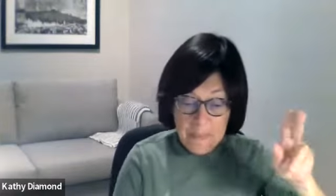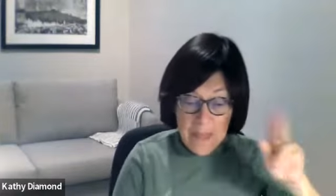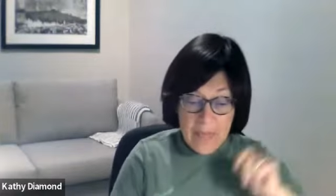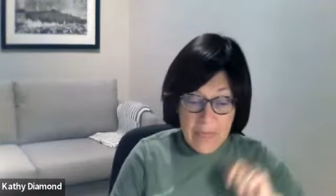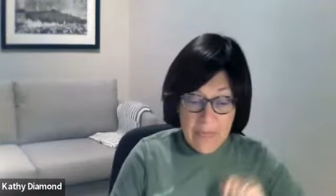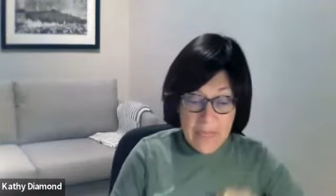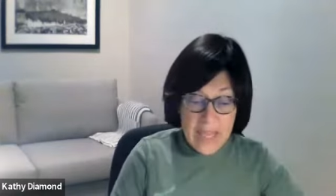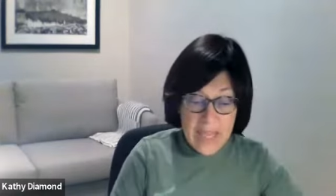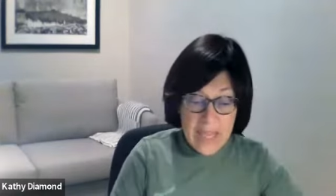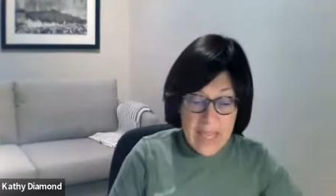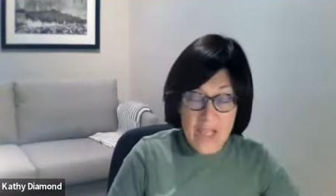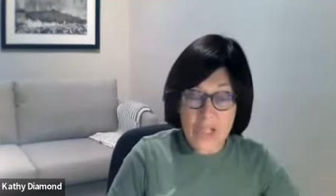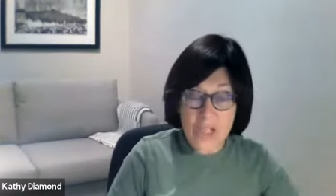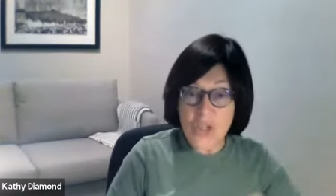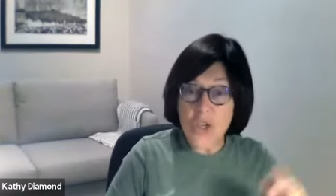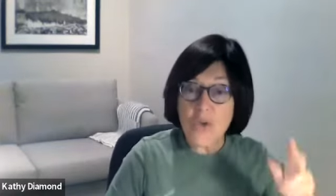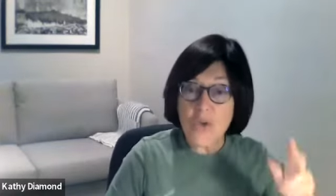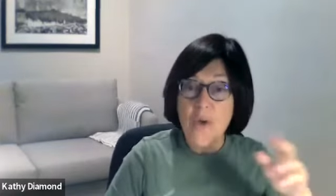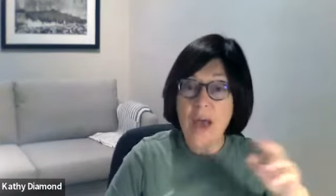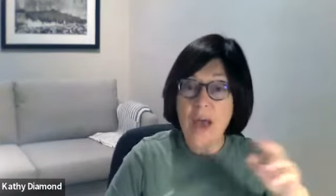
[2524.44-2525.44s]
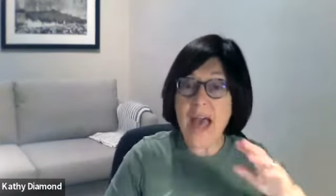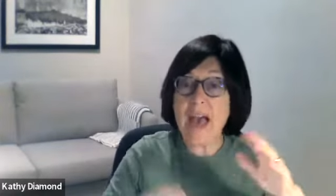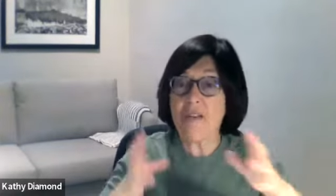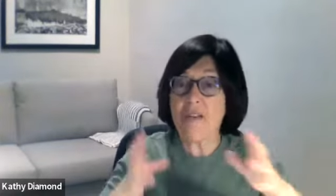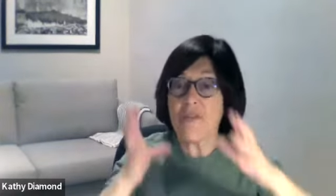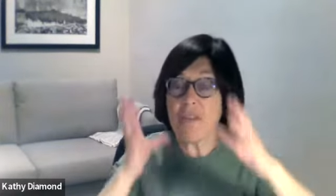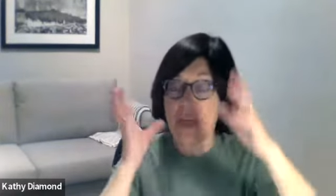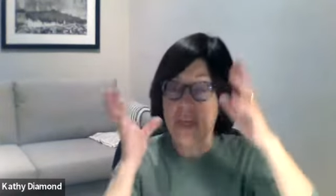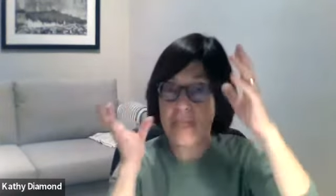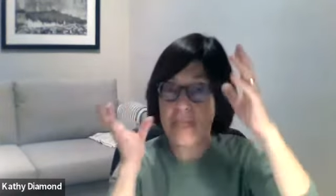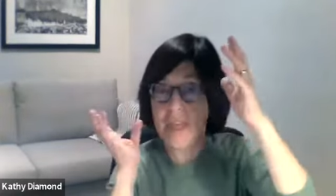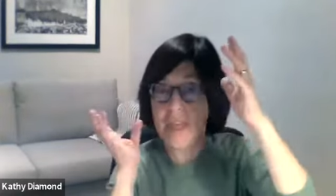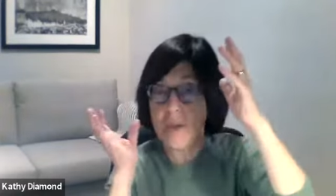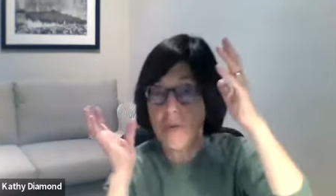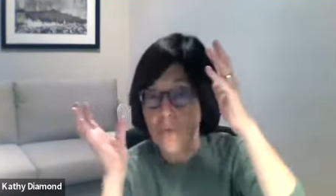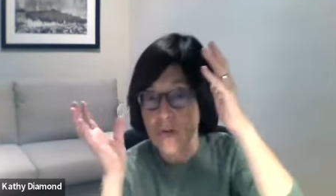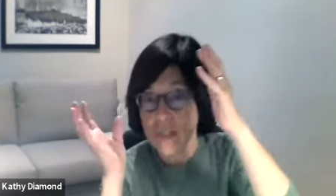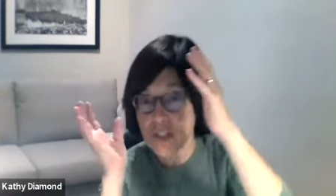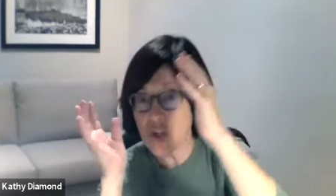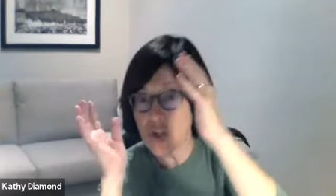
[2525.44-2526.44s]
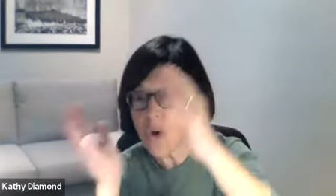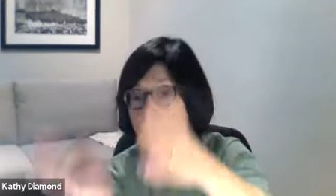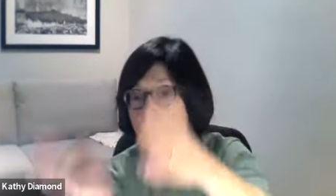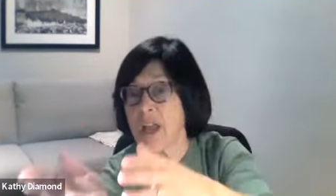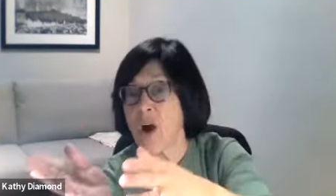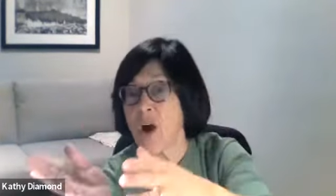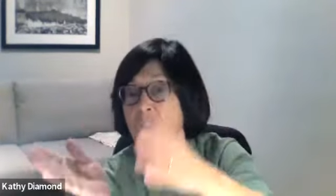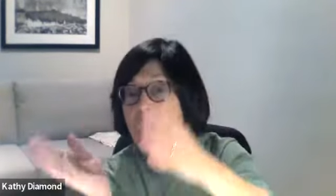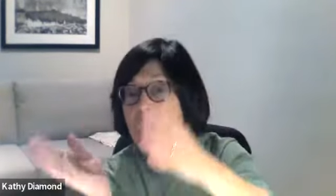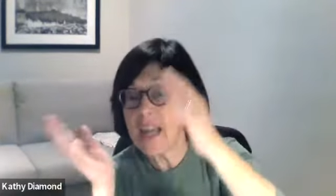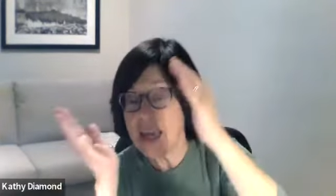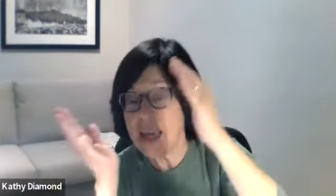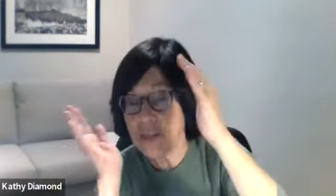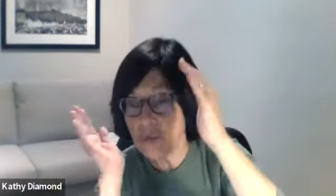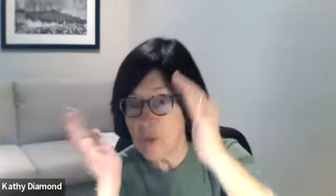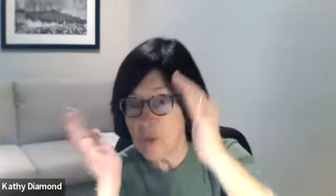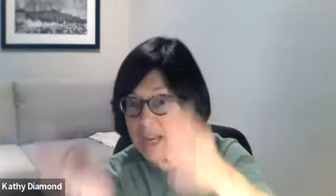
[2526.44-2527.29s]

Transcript: the so you have the what's going on at the